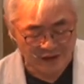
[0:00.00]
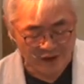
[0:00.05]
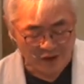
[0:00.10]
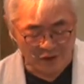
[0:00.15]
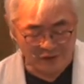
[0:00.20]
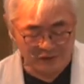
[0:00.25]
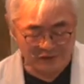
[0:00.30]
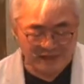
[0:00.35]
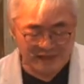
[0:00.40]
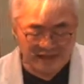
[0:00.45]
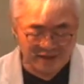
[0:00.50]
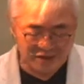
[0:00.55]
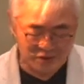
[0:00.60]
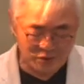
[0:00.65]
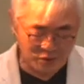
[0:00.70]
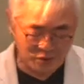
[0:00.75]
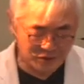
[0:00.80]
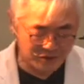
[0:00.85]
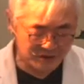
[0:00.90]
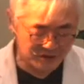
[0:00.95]
On that
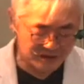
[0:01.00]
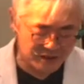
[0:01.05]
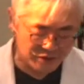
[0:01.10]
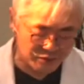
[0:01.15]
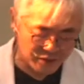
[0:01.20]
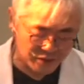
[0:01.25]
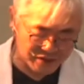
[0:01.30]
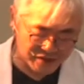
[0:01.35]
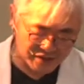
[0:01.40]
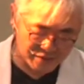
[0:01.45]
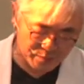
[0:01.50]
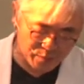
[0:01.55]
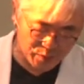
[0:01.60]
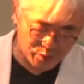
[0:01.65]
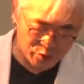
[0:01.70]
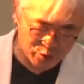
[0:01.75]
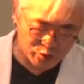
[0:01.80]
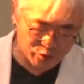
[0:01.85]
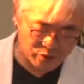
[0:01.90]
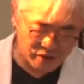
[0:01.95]
coin, there was a
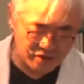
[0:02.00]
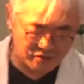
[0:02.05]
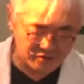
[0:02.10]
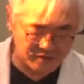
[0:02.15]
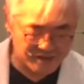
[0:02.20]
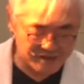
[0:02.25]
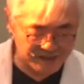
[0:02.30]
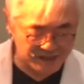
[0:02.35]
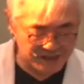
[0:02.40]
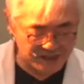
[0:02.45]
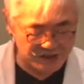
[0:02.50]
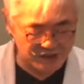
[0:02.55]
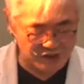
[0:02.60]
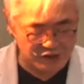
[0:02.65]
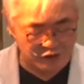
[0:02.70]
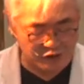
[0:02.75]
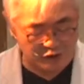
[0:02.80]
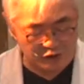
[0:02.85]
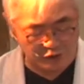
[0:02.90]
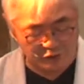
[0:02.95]
portrait of a
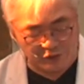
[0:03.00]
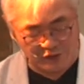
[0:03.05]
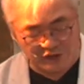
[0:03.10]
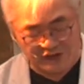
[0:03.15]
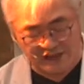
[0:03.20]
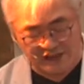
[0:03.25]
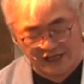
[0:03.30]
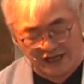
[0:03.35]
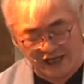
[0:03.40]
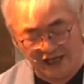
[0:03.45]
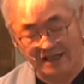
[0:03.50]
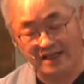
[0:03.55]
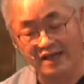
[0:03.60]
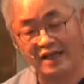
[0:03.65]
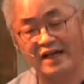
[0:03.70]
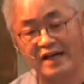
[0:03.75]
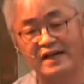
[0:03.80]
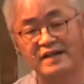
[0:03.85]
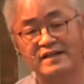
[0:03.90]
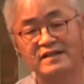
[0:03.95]
Caesar, which
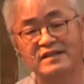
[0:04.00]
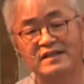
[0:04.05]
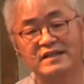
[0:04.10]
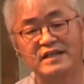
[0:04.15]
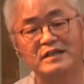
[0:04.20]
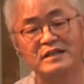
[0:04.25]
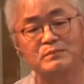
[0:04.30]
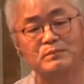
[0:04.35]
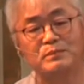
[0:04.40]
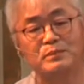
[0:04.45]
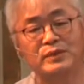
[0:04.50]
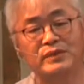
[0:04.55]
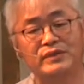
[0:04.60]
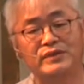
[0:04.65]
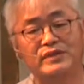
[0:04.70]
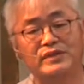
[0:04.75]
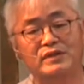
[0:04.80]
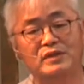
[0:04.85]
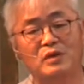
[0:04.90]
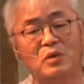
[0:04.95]
highlights the
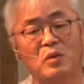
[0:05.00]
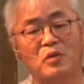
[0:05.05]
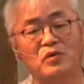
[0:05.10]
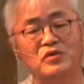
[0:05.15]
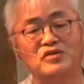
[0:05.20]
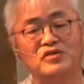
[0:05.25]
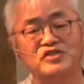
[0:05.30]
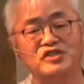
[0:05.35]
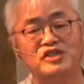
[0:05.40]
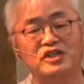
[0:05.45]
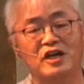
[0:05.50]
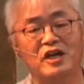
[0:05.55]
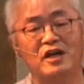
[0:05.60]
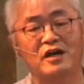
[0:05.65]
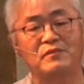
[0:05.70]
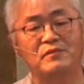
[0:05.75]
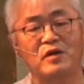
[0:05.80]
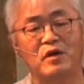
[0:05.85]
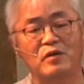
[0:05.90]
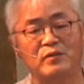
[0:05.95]
imperial
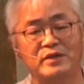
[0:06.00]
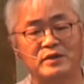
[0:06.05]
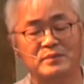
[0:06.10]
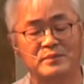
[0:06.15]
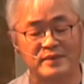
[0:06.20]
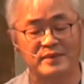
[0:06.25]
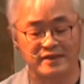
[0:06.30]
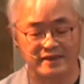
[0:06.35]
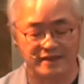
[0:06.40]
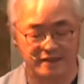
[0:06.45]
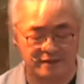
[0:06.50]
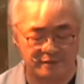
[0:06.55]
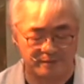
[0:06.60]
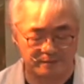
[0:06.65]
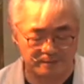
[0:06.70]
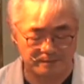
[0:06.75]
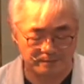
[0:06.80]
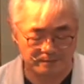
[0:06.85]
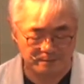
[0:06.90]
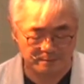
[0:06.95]
ownership of the money.
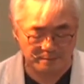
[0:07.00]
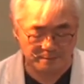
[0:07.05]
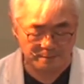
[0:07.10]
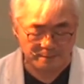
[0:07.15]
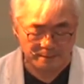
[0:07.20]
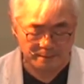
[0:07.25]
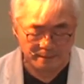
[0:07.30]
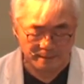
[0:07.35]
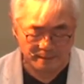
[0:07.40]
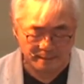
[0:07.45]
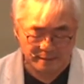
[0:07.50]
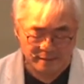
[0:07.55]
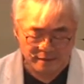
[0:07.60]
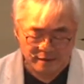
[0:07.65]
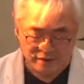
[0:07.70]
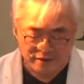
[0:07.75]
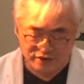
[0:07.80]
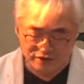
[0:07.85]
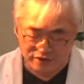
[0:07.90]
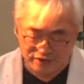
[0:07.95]

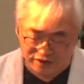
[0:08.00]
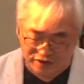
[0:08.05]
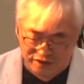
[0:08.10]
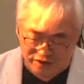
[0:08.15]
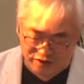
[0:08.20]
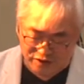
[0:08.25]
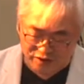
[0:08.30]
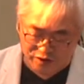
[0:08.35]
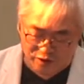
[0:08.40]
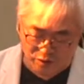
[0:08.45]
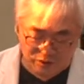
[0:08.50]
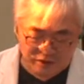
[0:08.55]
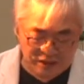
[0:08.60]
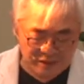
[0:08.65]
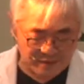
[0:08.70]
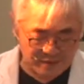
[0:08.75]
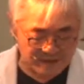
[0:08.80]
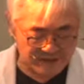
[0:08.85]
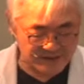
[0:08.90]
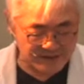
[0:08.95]
So Jesus showed
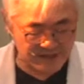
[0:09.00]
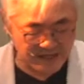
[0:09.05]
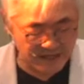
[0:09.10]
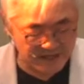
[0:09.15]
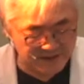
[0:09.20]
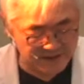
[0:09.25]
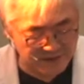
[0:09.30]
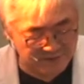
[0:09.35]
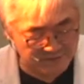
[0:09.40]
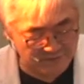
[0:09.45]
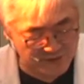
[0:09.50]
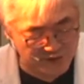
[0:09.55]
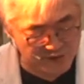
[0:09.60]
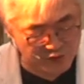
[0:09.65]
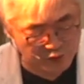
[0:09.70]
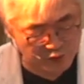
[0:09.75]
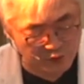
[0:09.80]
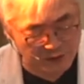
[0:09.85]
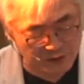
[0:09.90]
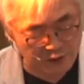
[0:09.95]
them and said in verse
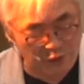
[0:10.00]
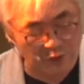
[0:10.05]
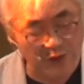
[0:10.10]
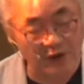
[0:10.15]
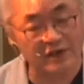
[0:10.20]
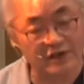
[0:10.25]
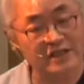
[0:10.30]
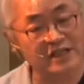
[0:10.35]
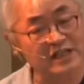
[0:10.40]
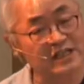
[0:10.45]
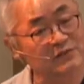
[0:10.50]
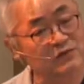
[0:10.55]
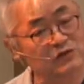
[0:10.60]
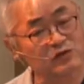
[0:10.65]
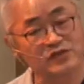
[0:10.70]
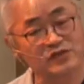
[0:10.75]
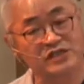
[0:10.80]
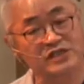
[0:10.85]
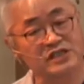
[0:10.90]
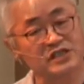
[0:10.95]
21, give
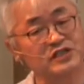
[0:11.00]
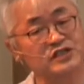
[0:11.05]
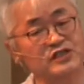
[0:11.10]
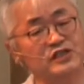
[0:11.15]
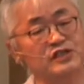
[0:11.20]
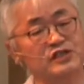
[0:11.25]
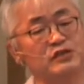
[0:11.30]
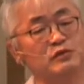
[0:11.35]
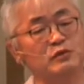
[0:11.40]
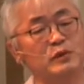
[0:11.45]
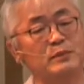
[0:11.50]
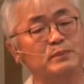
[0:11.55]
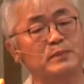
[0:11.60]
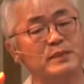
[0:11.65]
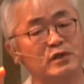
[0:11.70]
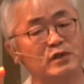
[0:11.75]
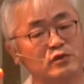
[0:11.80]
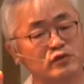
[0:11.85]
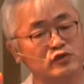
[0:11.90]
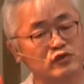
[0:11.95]
to Caesar what
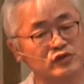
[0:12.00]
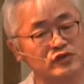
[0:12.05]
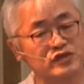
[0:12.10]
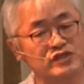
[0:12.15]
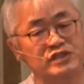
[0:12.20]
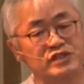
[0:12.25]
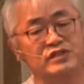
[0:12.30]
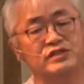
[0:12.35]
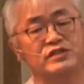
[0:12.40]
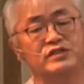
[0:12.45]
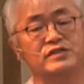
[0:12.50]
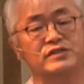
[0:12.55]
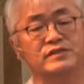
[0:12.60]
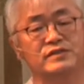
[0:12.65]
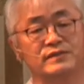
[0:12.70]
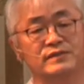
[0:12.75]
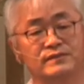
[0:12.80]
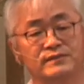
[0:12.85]
belongs to Caesar,